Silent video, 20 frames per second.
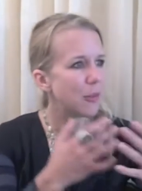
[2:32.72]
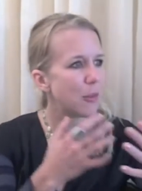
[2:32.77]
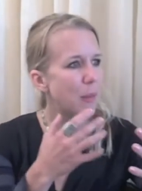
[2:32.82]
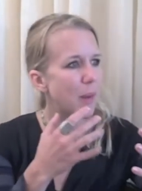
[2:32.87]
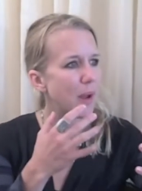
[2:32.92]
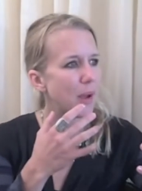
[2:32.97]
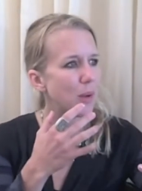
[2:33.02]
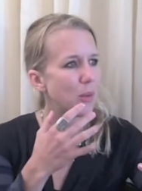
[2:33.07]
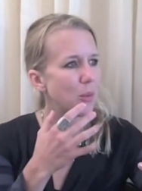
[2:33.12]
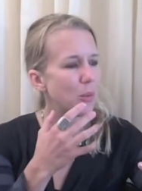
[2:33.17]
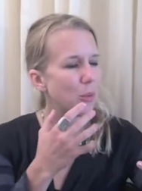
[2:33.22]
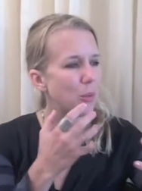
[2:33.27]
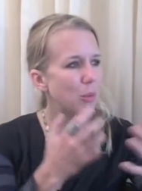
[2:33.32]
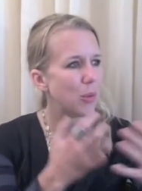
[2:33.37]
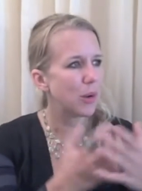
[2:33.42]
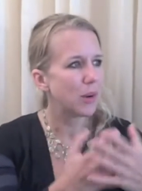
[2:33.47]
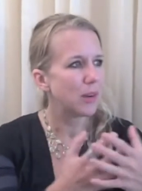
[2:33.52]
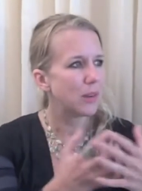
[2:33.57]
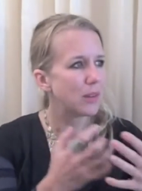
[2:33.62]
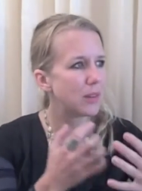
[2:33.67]
for my
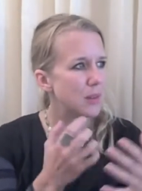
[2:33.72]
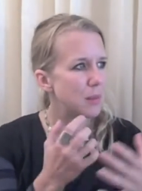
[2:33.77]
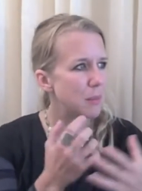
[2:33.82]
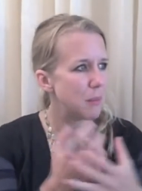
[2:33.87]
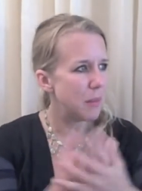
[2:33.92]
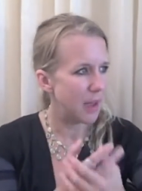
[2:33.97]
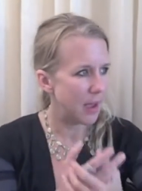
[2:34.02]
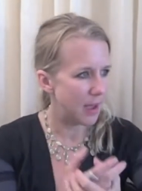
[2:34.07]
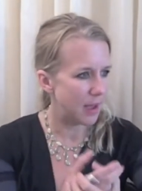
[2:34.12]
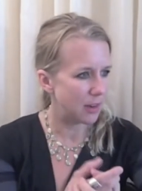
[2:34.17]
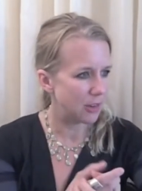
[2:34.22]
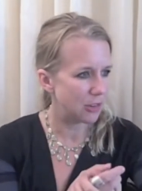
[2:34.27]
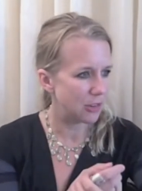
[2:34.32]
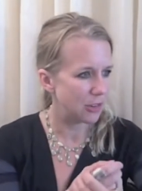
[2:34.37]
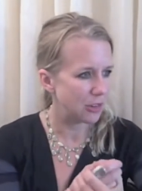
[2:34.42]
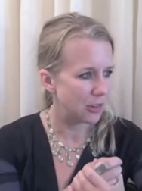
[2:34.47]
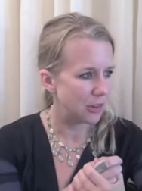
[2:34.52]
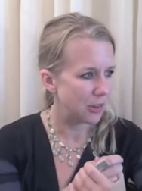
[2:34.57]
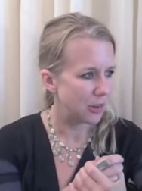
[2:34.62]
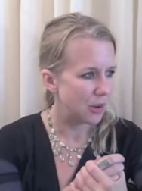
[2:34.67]
work to
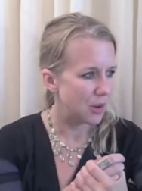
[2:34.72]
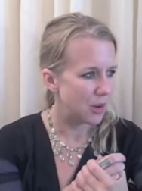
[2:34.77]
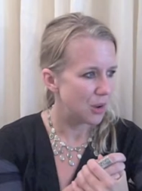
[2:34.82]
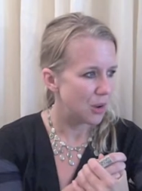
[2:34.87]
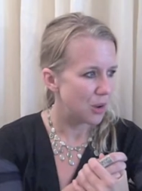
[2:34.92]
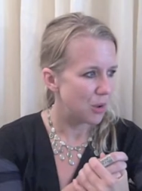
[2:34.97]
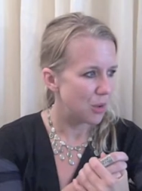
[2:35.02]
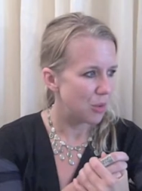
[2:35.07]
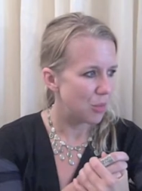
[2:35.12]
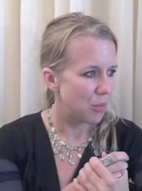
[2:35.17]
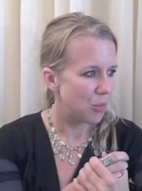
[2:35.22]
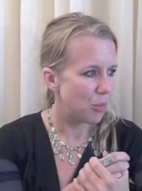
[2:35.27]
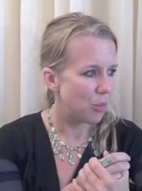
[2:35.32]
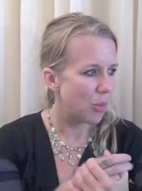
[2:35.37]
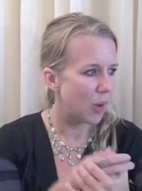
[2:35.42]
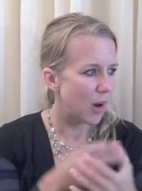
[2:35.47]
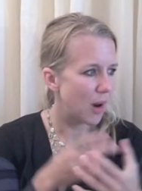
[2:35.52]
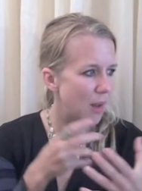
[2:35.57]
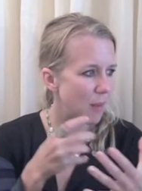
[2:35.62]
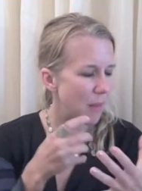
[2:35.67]
match
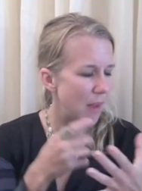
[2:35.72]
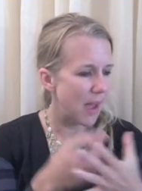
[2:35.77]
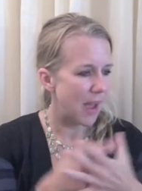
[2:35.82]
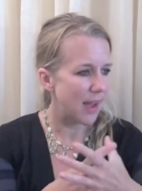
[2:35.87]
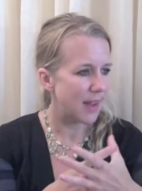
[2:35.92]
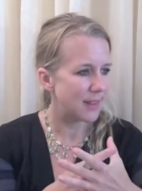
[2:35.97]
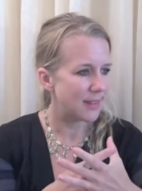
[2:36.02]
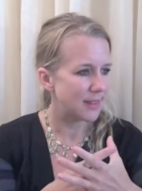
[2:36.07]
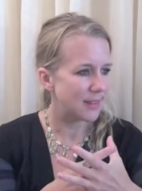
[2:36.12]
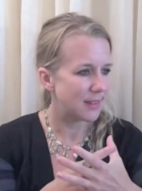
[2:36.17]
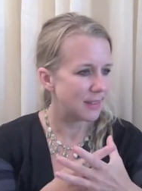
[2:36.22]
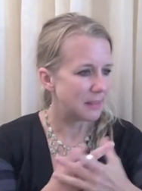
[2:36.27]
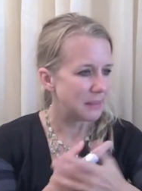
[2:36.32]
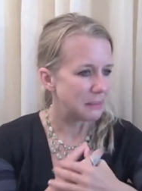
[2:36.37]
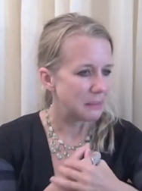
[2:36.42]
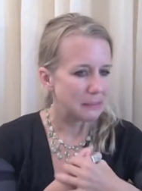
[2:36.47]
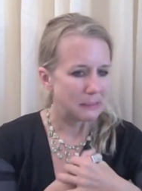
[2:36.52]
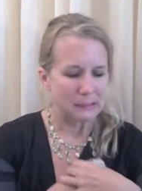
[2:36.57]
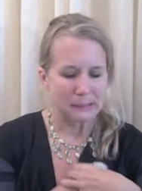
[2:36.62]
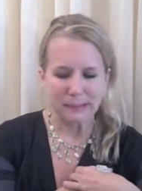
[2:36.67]
where I'm at
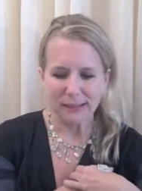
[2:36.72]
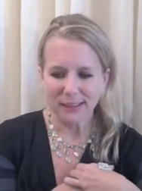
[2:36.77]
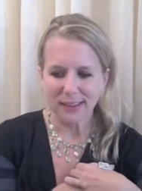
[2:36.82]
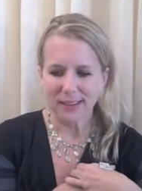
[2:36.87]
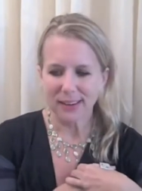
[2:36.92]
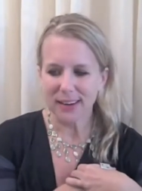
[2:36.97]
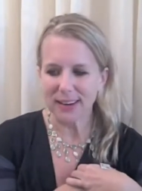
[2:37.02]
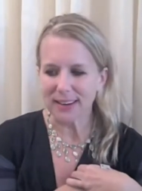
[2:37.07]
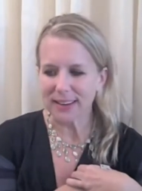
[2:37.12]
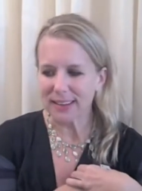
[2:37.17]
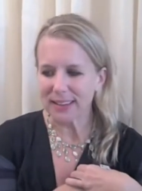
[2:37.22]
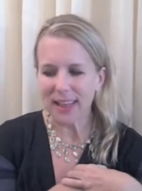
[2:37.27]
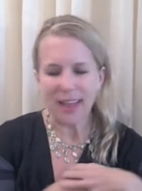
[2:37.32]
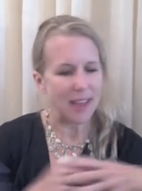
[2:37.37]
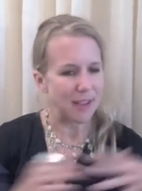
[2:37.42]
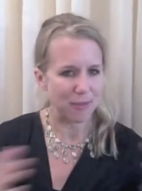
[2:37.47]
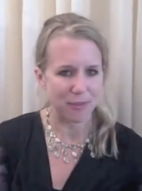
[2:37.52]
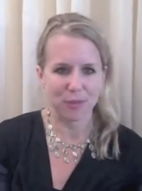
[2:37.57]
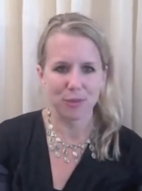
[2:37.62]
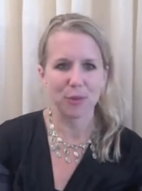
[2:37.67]
in
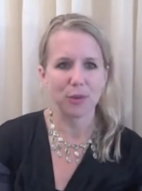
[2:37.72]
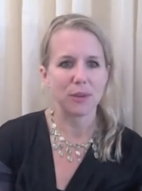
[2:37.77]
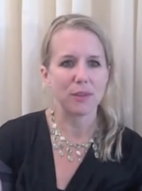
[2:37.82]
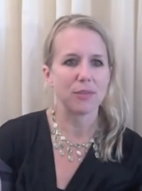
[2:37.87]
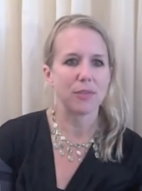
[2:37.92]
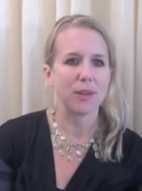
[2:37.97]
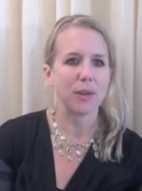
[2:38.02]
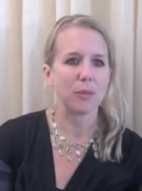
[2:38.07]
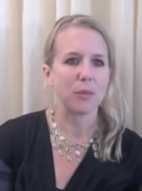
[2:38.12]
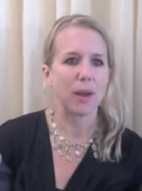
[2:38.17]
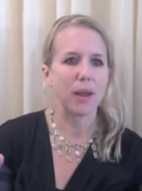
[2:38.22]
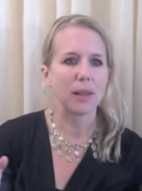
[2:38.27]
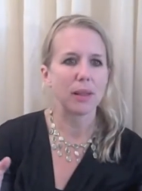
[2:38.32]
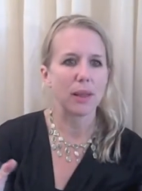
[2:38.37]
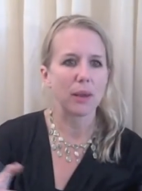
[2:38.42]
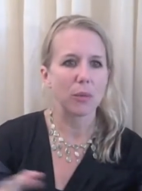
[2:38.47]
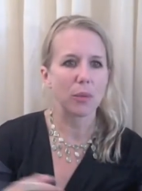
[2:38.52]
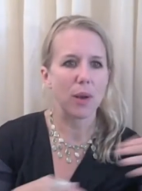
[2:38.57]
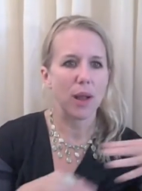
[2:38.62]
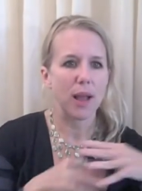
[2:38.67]
life, sort of thing, right?
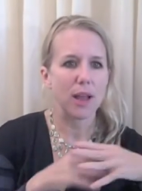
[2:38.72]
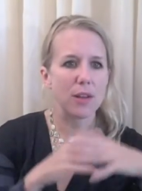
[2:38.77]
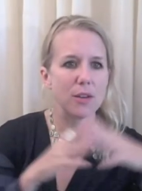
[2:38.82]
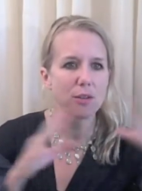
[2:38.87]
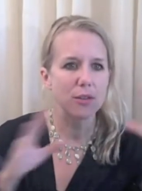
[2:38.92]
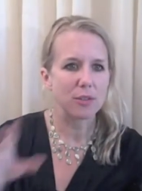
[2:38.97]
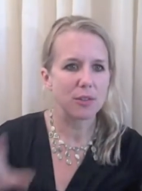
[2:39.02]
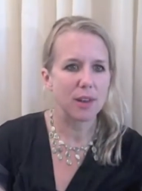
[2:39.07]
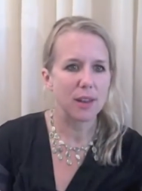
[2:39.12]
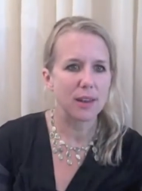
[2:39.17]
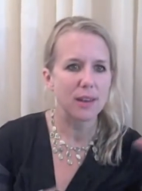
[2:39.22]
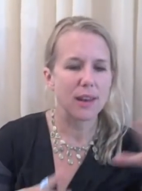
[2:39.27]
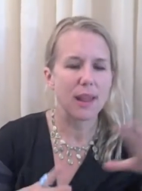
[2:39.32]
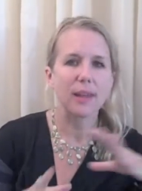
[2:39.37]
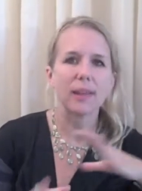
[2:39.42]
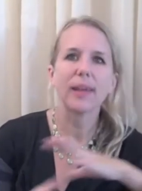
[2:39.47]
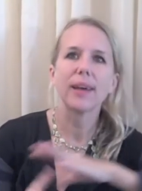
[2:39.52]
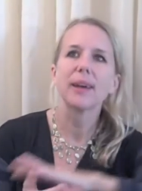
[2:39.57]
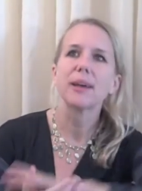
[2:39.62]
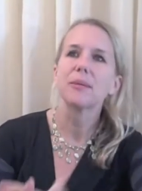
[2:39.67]
Like what I understand,
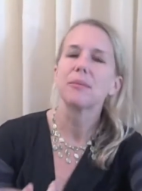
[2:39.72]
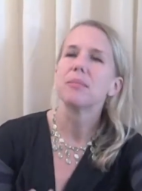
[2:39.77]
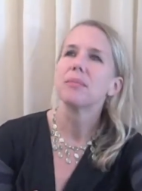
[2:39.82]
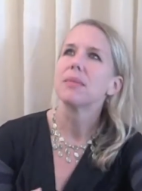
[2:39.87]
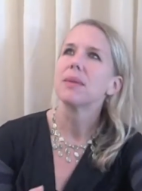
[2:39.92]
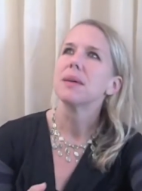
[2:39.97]
like